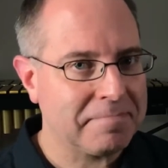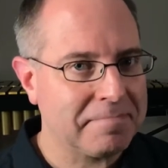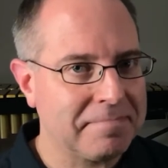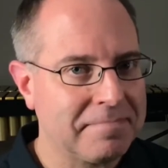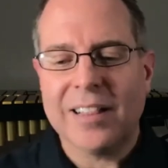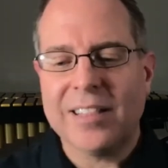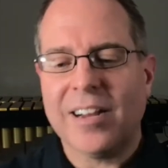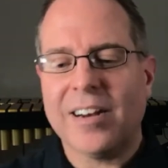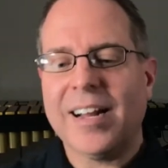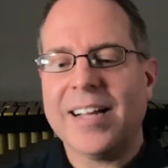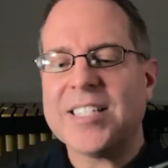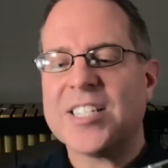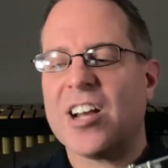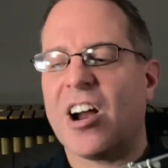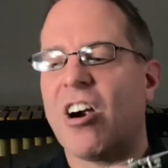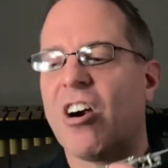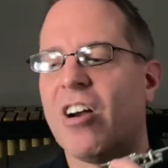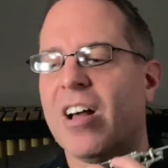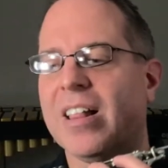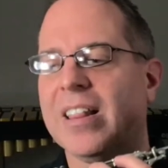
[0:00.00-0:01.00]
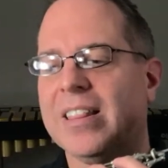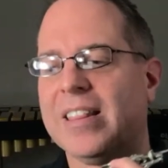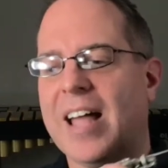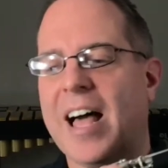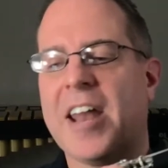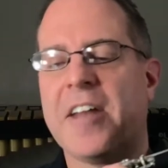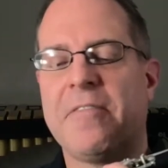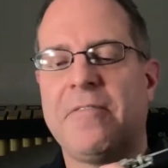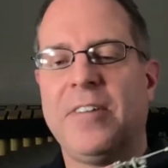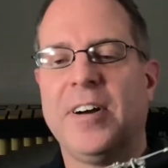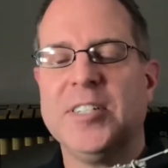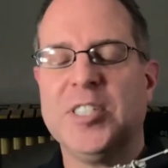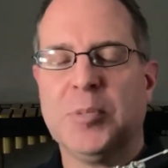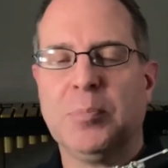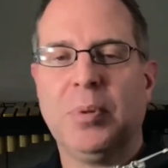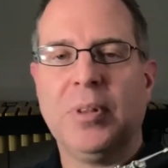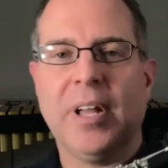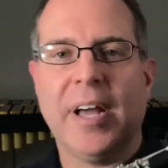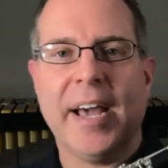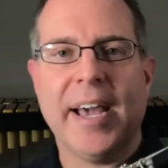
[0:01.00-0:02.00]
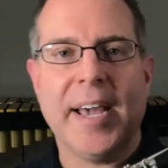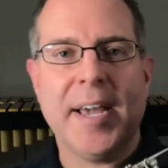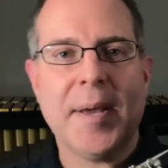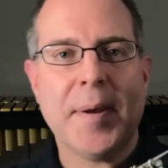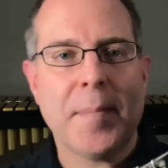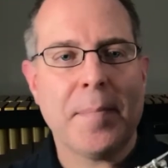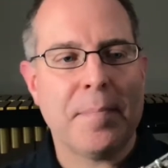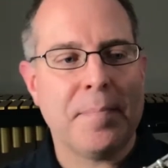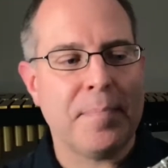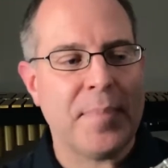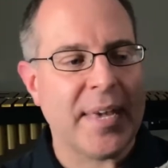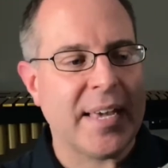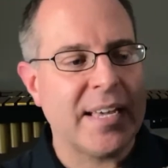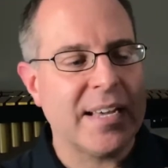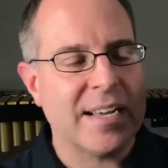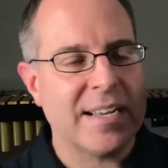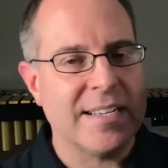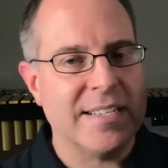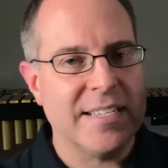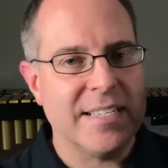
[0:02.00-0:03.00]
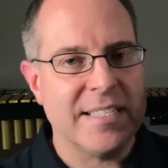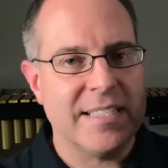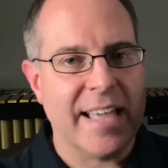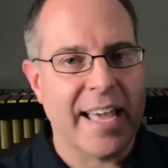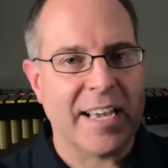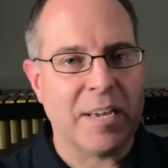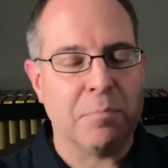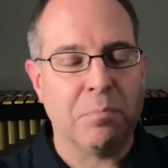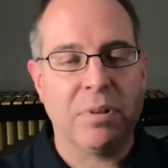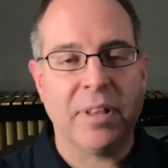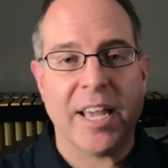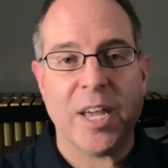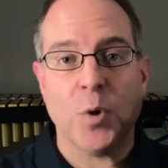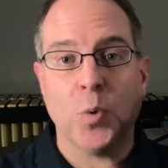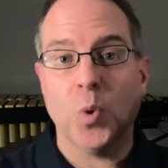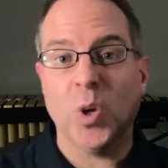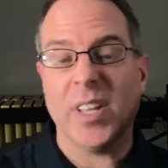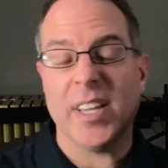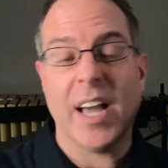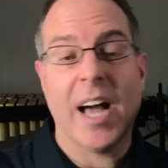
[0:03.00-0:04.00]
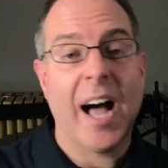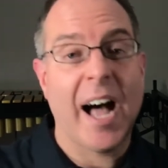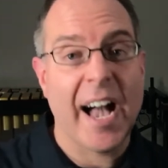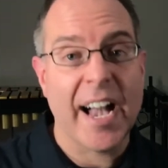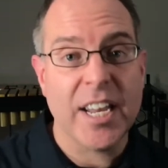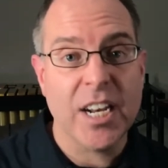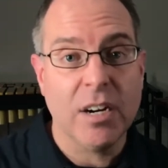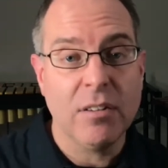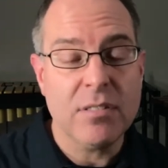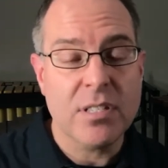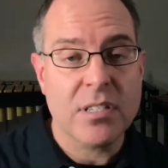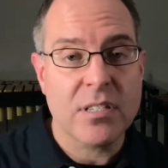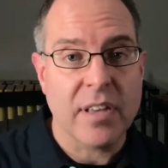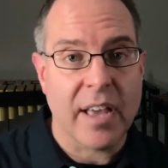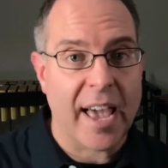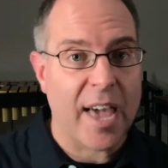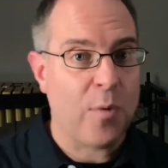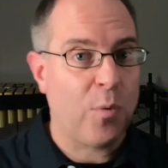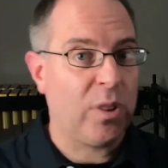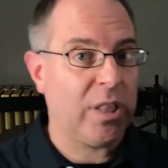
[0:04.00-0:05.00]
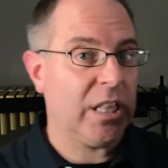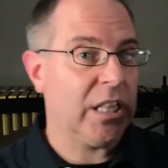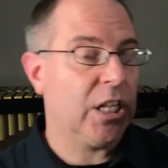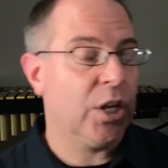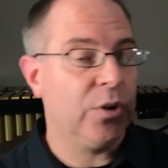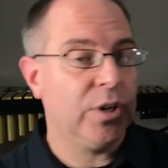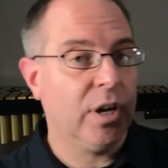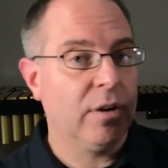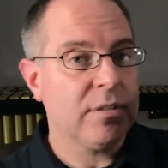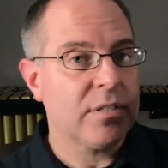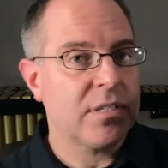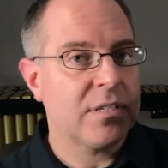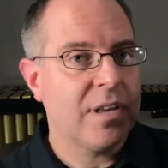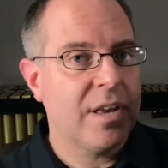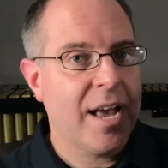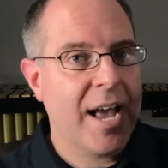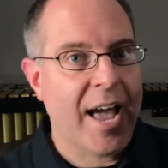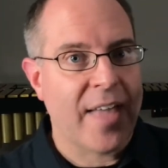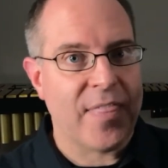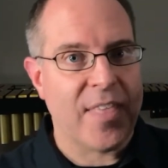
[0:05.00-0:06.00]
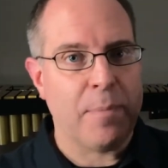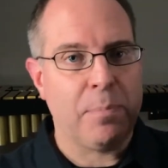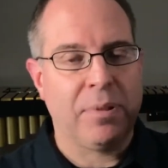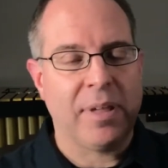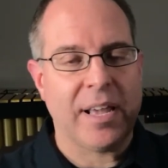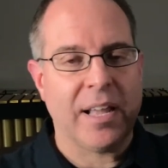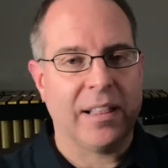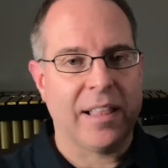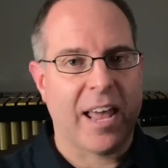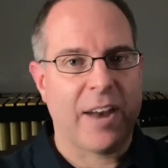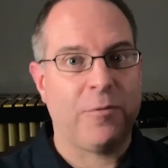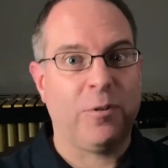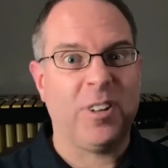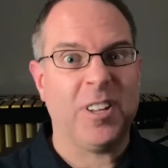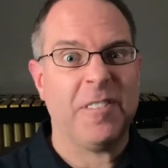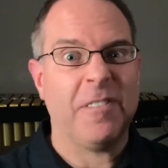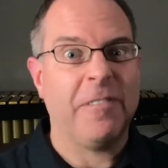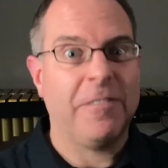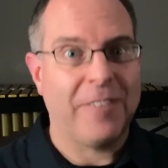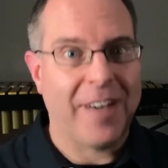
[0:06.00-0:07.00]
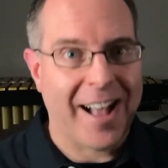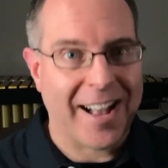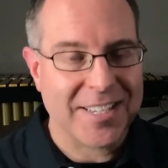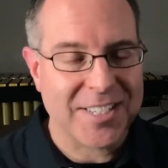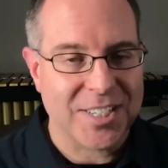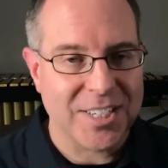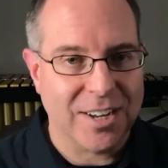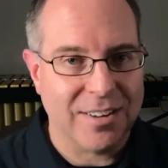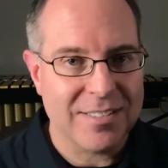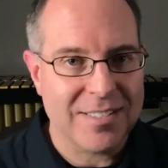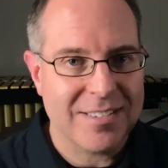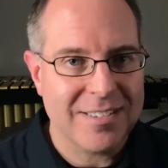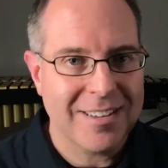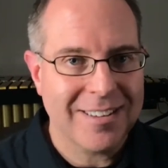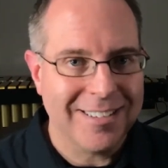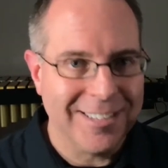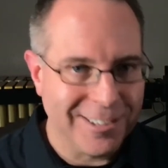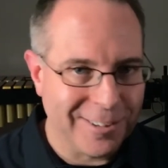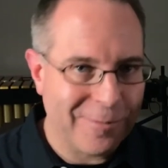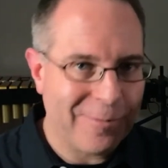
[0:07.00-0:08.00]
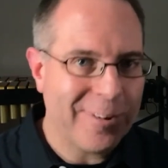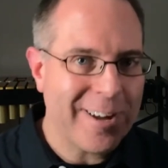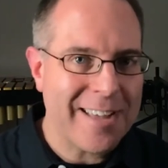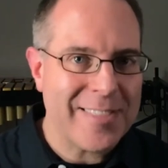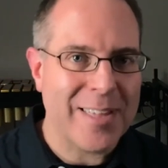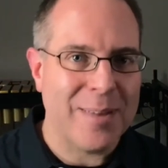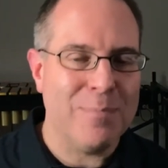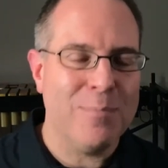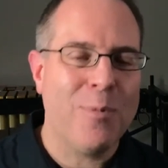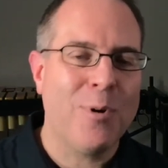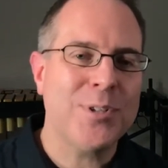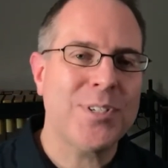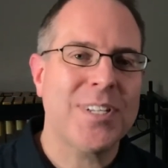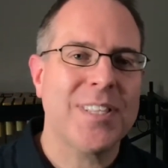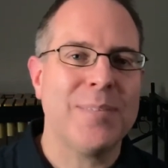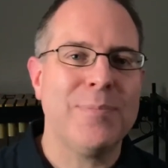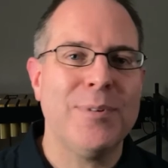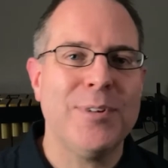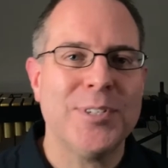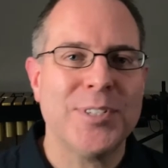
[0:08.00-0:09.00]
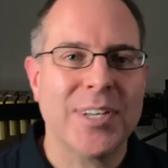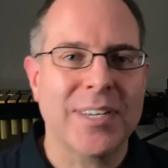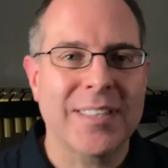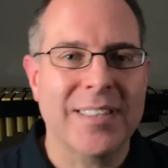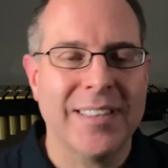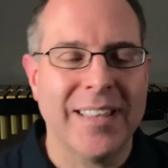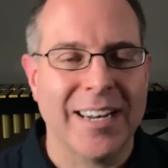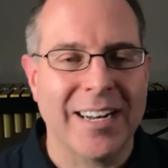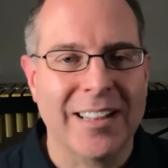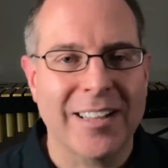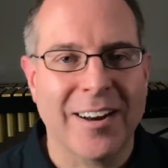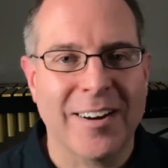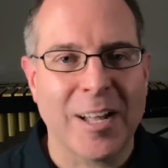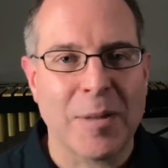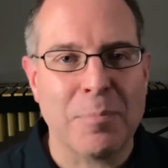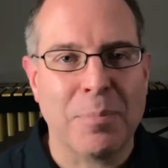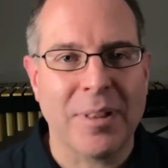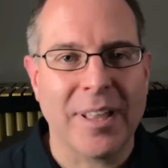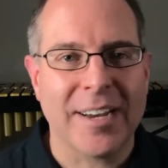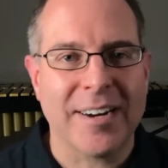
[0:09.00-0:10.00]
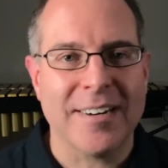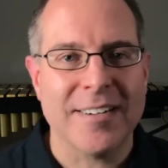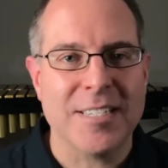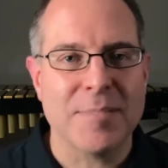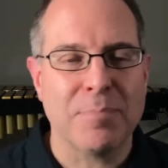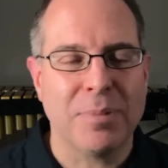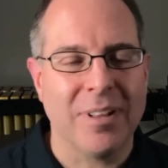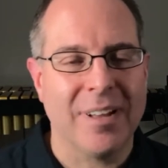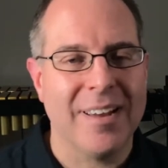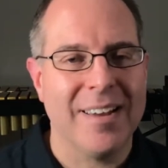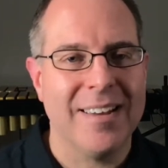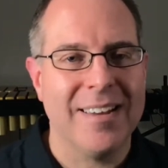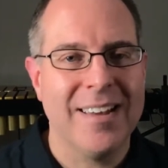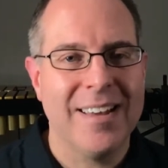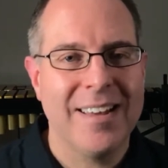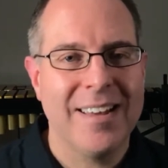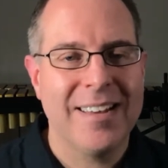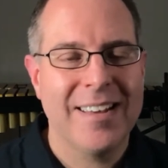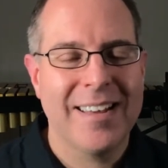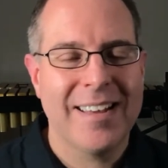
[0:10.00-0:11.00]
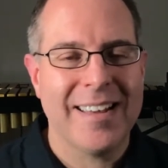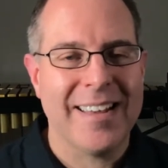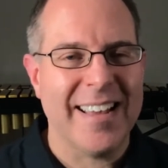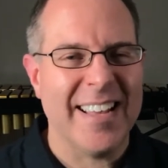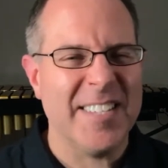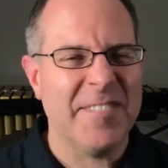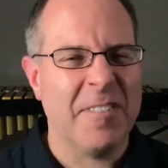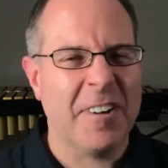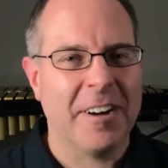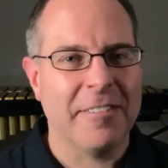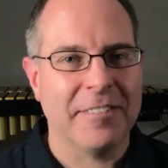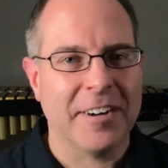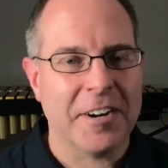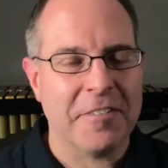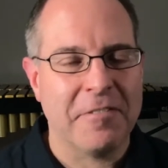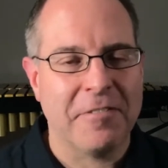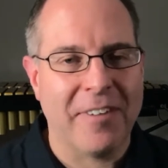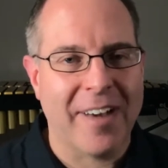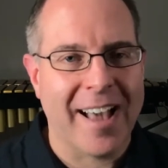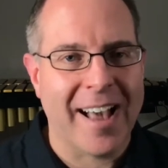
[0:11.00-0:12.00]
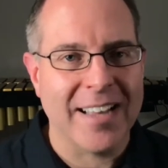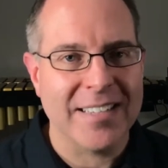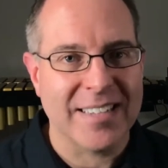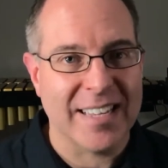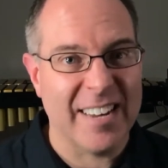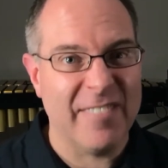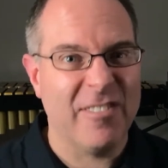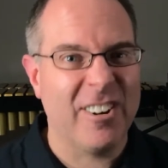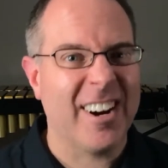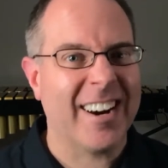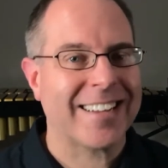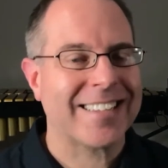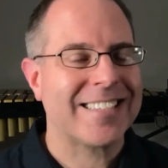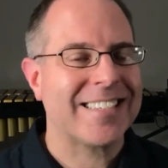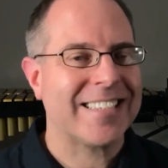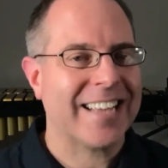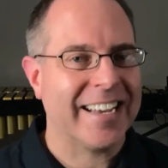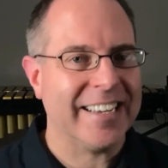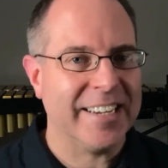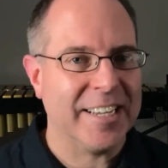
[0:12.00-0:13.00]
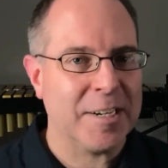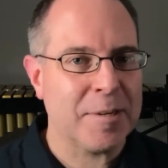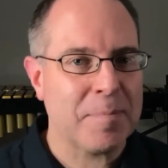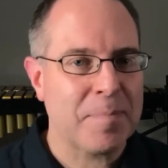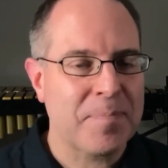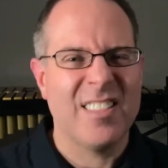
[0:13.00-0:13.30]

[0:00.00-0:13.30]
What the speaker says: Clarinets are a lot of fun to play because they can play really high notes and really low notes, and they play a lot of really fast notes. You'll find that most of the music that clarinet players play is very, very fast and very exciting.